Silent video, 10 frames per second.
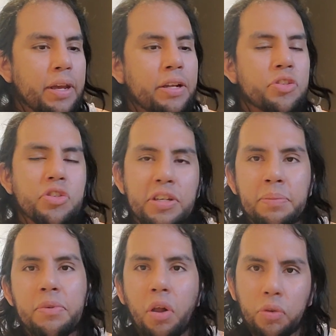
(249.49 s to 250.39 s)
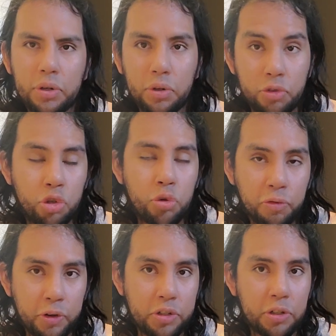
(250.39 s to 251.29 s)
It seemed a little too
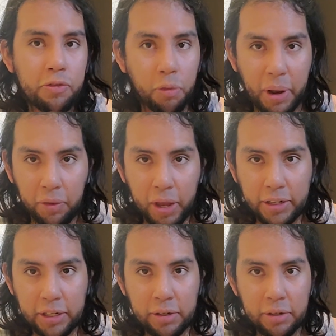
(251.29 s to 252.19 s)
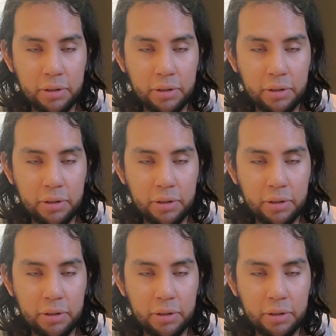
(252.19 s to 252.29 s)
fishy for my liking